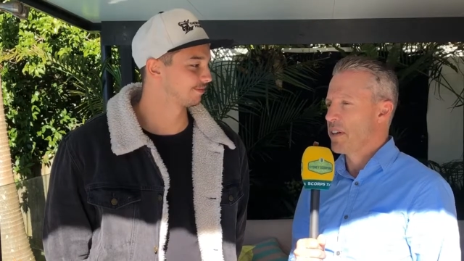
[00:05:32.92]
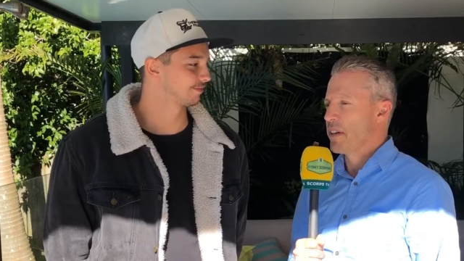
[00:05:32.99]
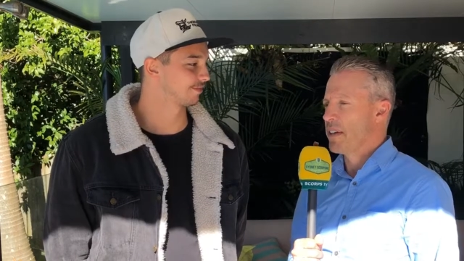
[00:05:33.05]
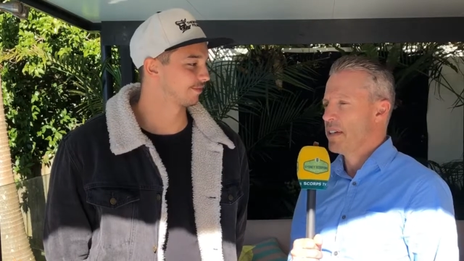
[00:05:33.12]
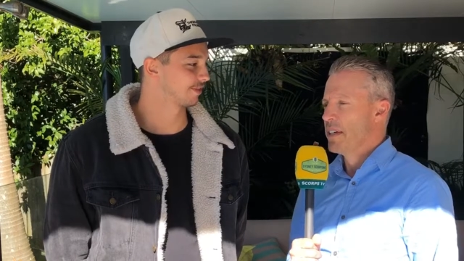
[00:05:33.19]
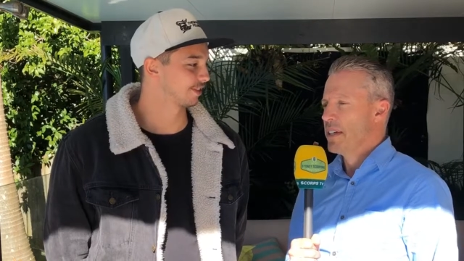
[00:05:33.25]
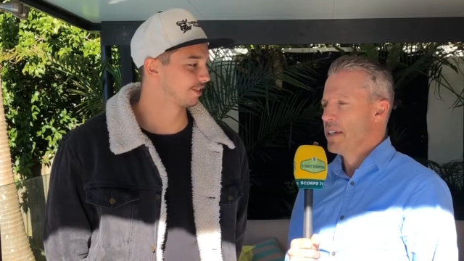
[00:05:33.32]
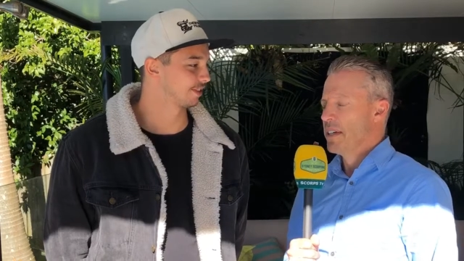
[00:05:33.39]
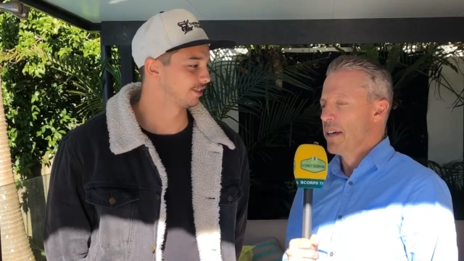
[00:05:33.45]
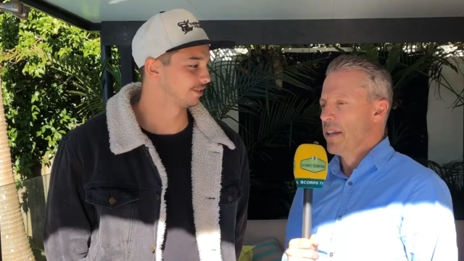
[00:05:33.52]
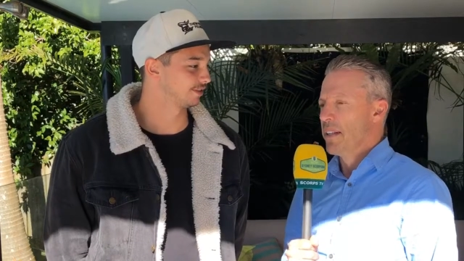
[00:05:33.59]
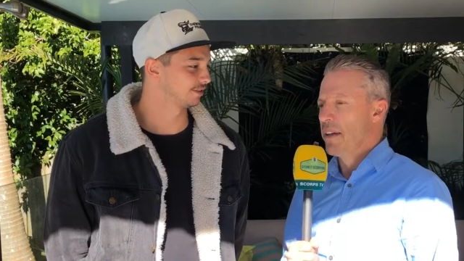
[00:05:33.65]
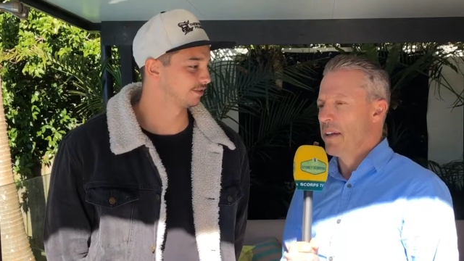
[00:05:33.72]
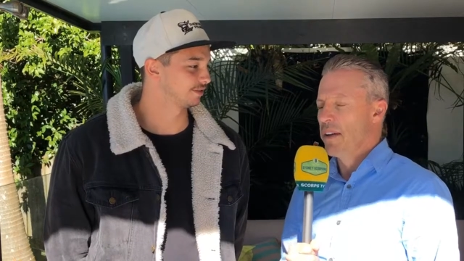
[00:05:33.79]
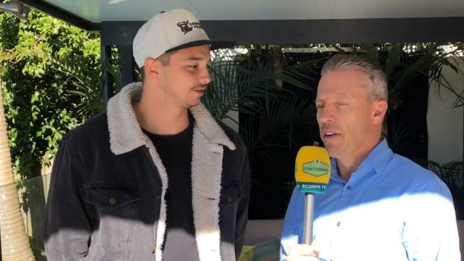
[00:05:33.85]
Speaker 1: the,
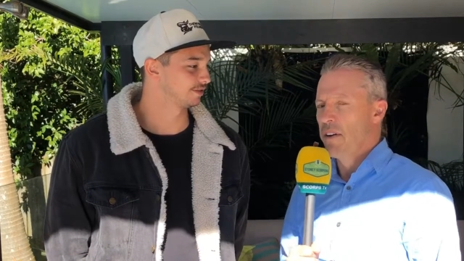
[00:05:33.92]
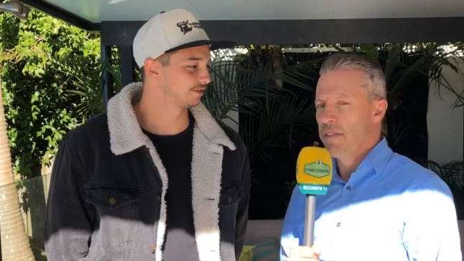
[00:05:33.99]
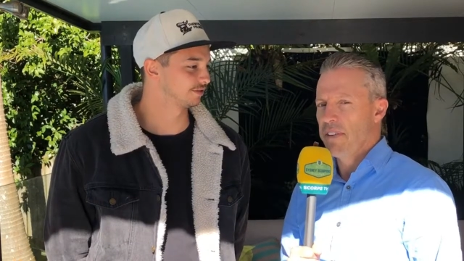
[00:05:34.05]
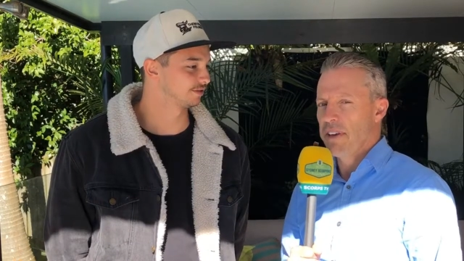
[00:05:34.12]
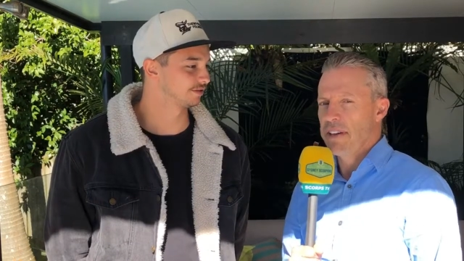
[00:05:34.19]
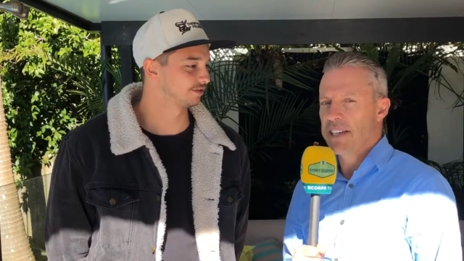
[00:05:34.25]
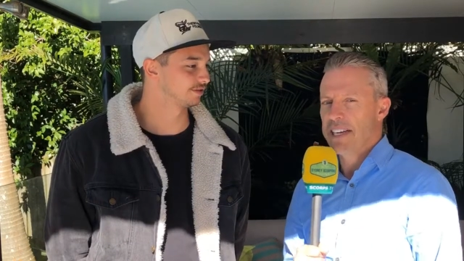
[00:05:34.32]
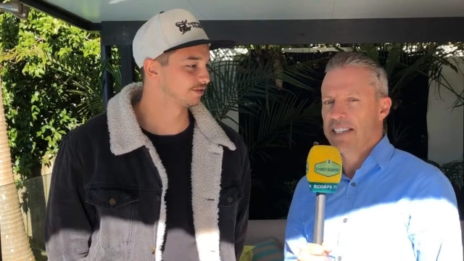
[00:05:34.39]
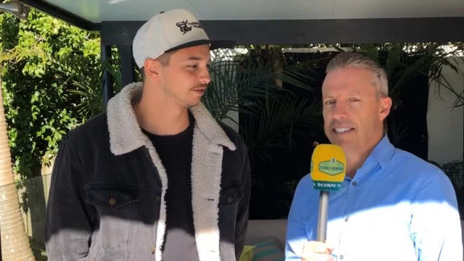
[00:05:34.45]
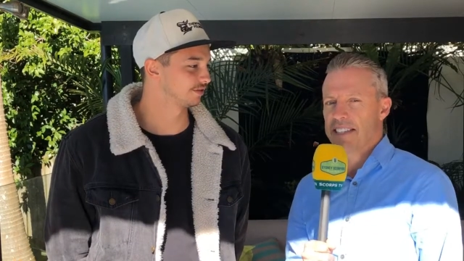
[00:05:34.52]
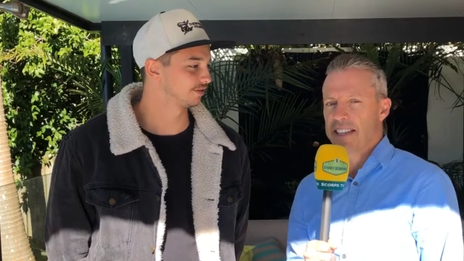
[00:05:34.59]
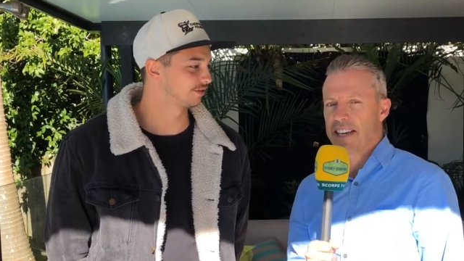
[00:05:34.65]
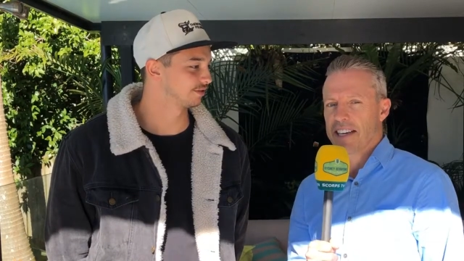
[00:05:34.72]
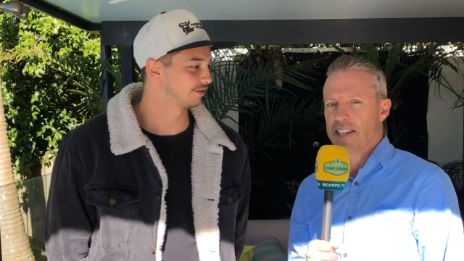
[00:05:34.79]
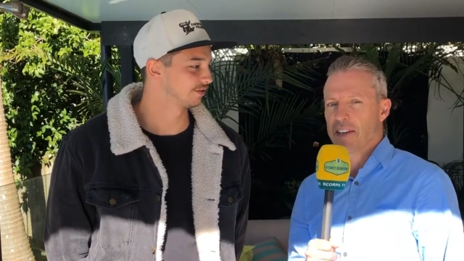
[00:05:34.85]
the Knight
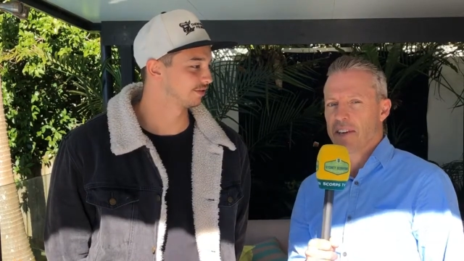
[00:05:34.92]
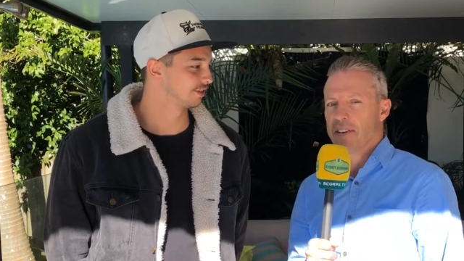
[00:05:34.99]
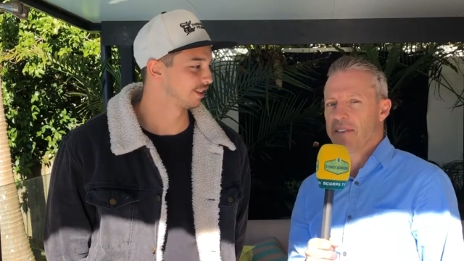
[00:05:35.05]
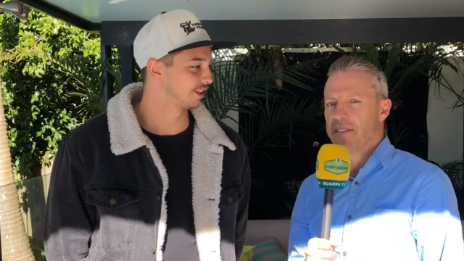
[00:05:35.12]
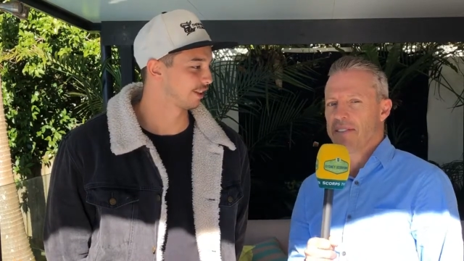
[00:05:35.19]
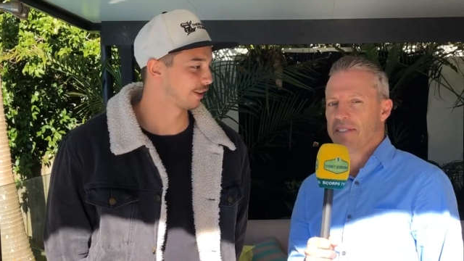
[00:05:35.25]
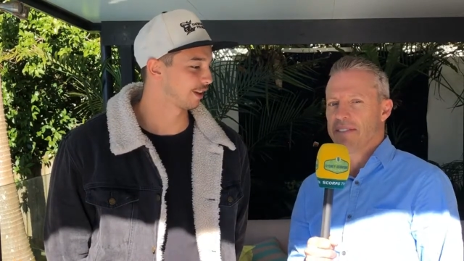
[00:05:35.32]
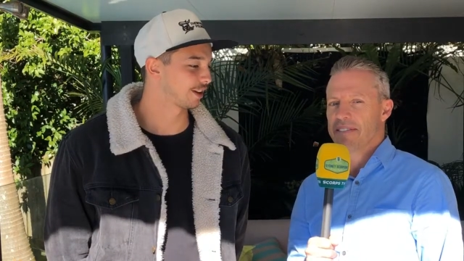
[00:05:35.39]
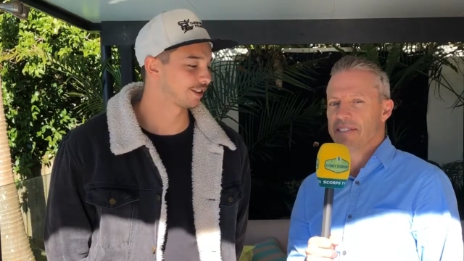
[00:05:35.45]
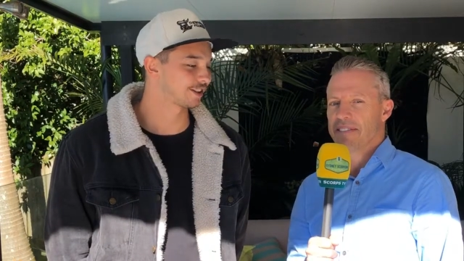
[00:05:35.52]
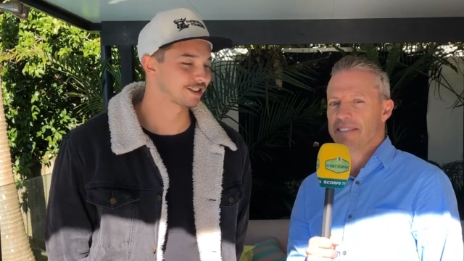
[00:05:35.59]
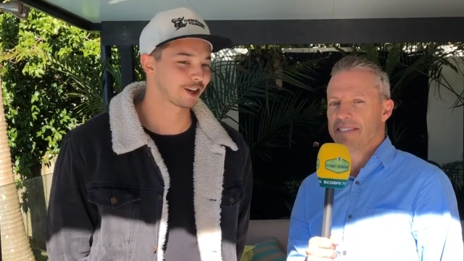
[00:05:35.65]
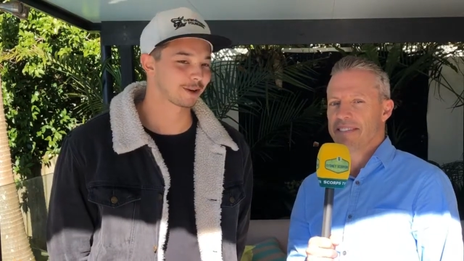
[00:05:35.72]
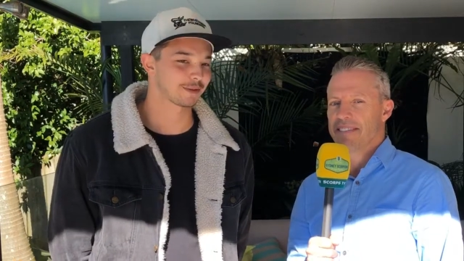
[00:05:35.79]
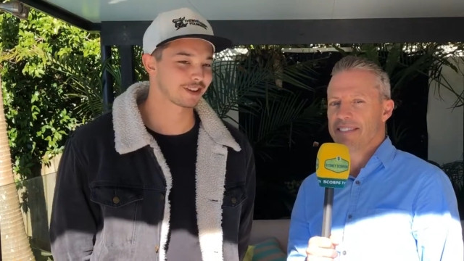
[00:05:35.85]
Foundation. Thank you.
Speaker 2: Thank
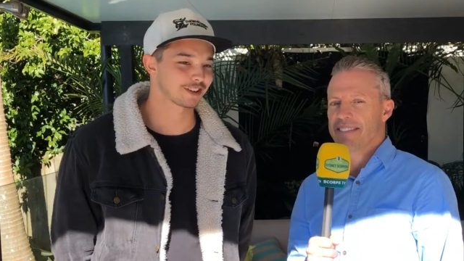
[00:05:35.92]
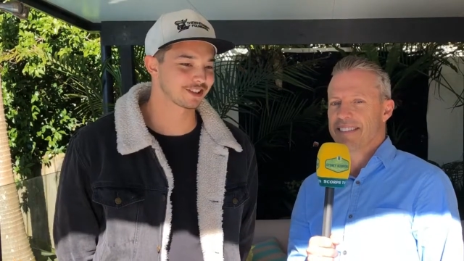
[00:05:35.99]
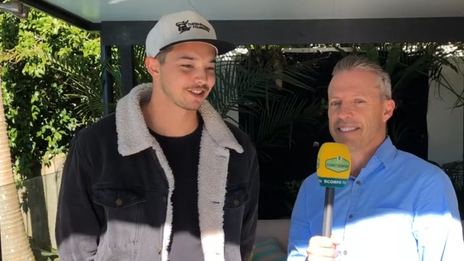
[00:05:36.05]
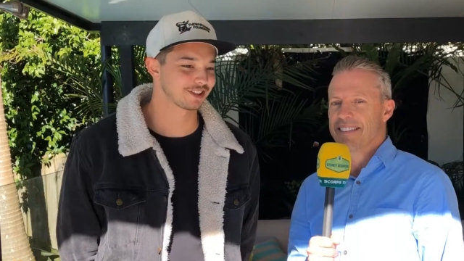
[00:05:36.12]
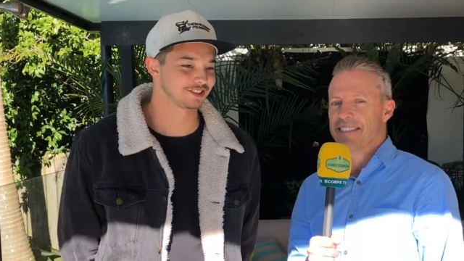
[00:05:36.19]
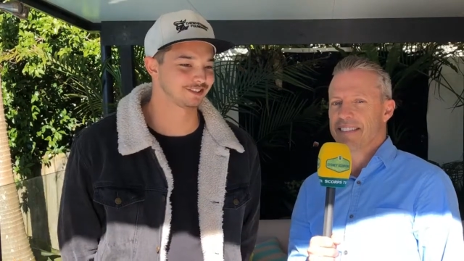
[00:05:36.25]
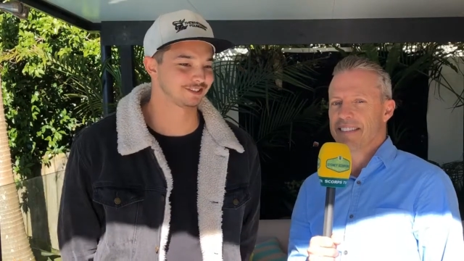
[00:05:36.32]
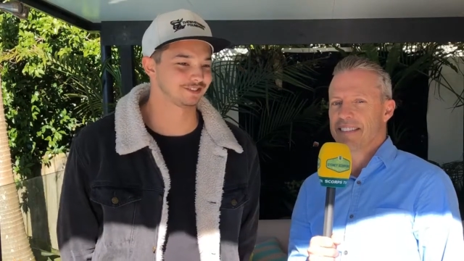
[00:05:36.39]
you so much.